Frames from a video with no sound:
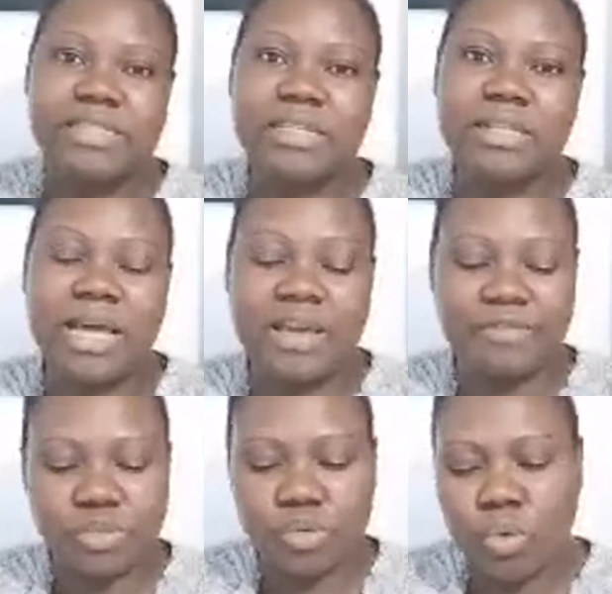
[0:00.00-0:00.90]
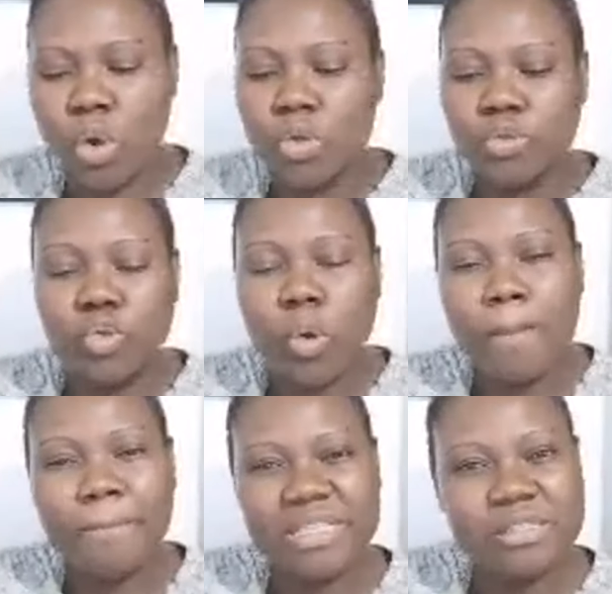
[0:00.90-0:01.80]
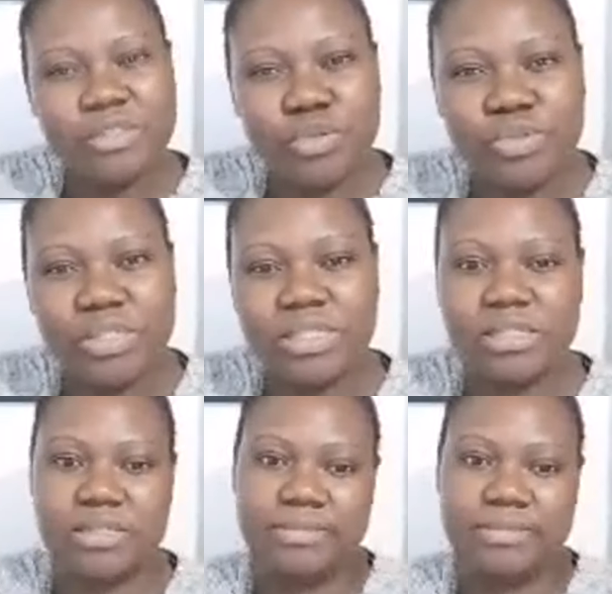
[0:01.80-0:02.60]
in life. So don't misuse it.